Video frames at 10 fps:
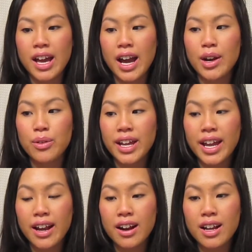I don't
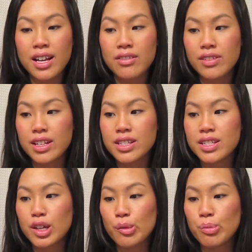care if
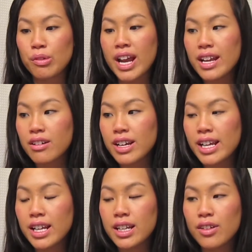it's bright
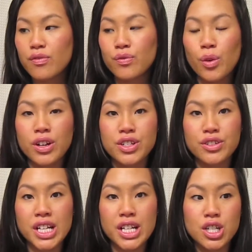green, forest
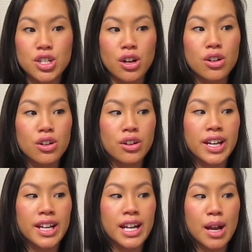green, jungle
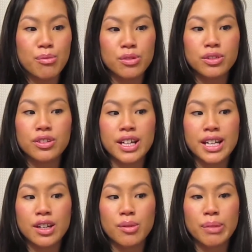green, emerald
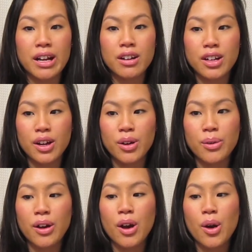green,
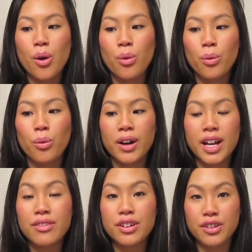peridot,
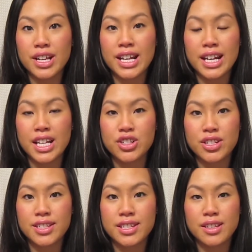whatever green, it
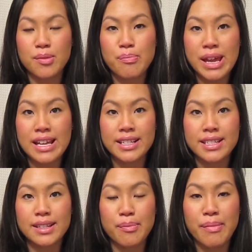just
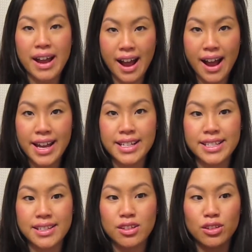makes my eyes
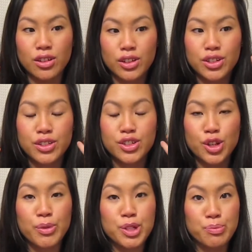look
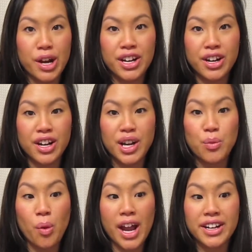so much brighter
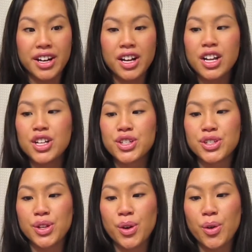and wider.
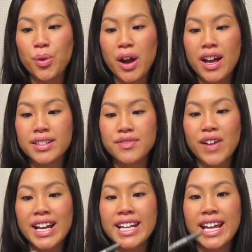So
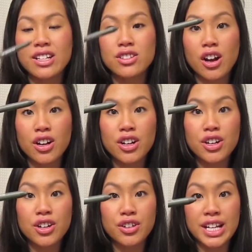finding a
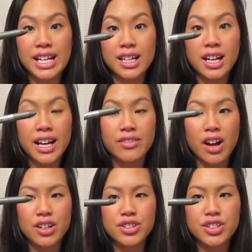darker green, kind of
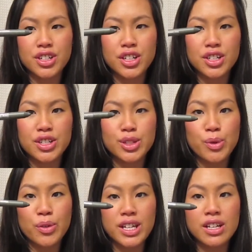hunter
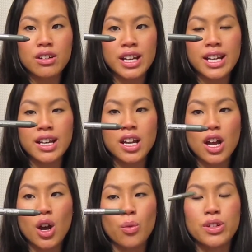smoky green,
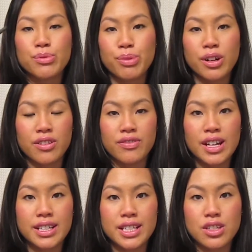was
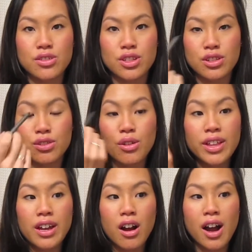perfect. You just throw
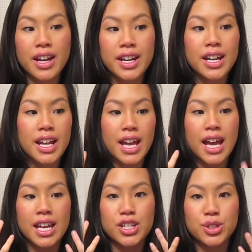that on
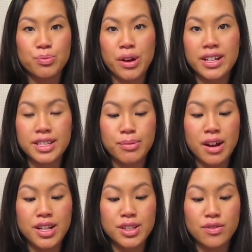and it just brightens up
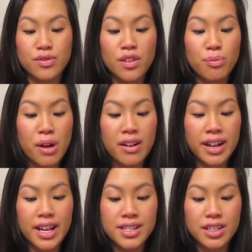your eyes. So if you have brown
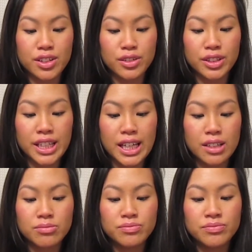eyes and you're looking